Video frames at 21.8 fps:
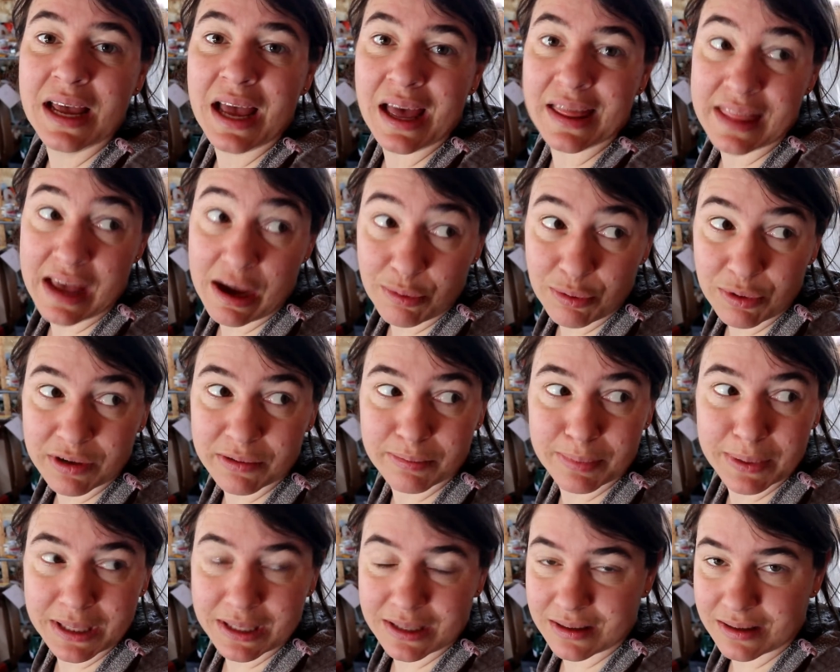that would have
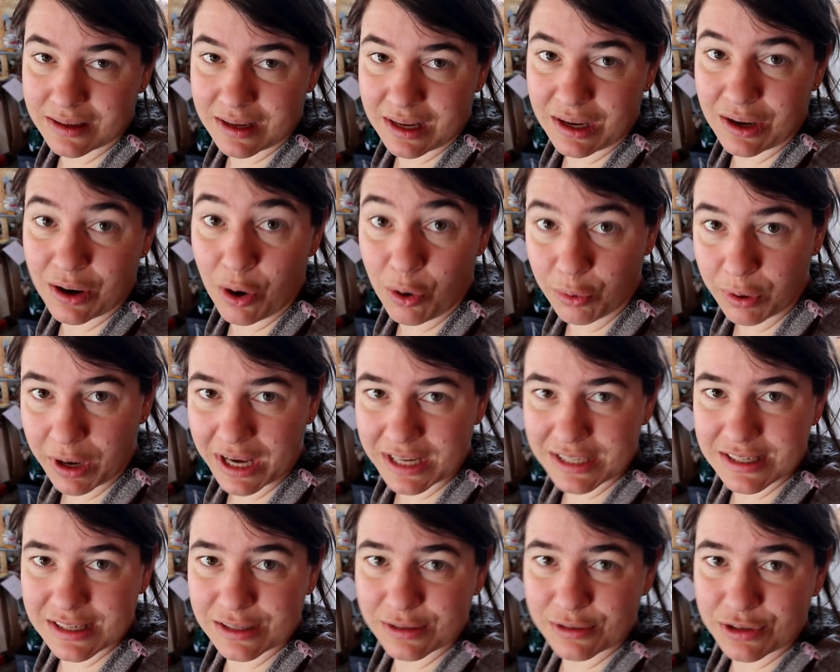been an okay
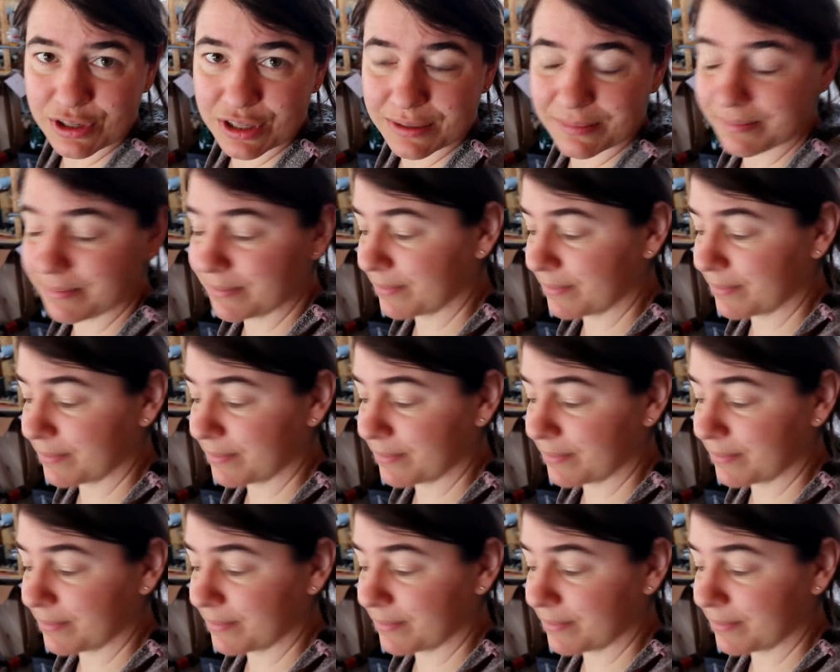solution.